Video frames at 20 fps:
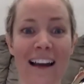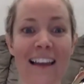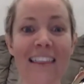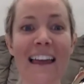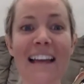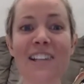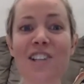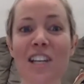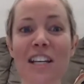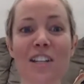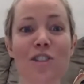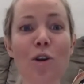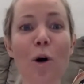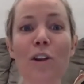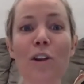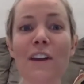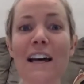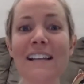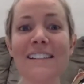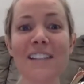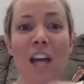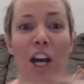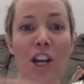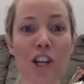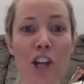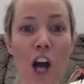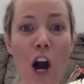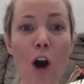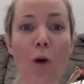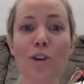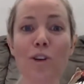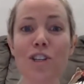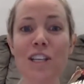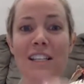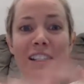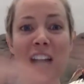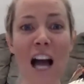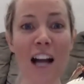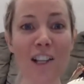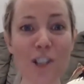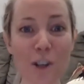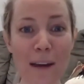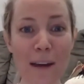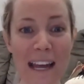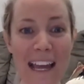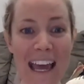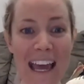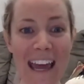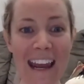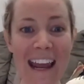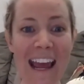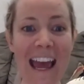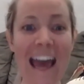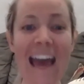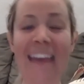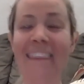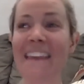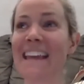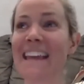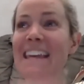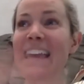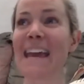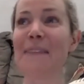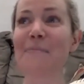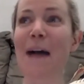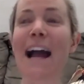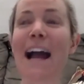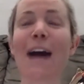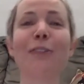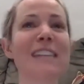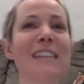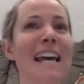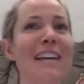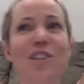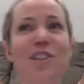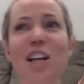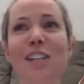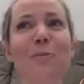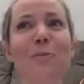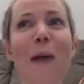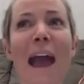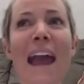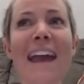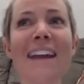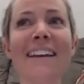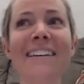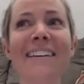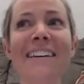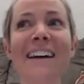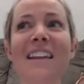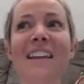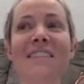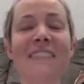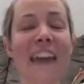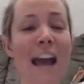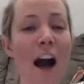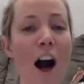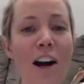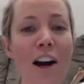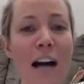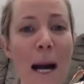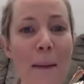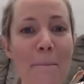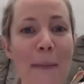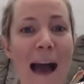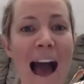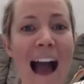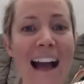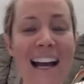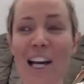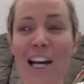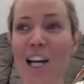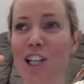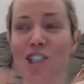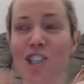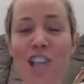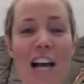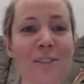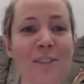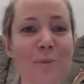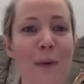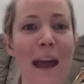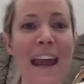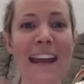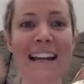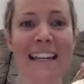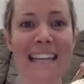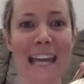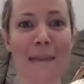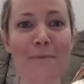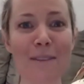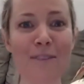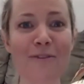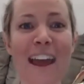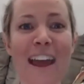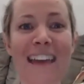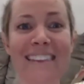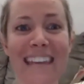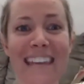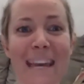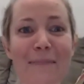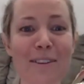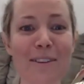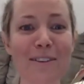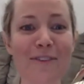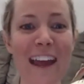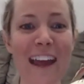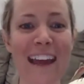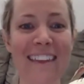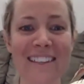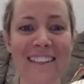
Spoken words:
Like she told us, no, she's not doing it. And then came back. I was like, just wait. They all come back. Just wait. Keep the faith. Keep the faith.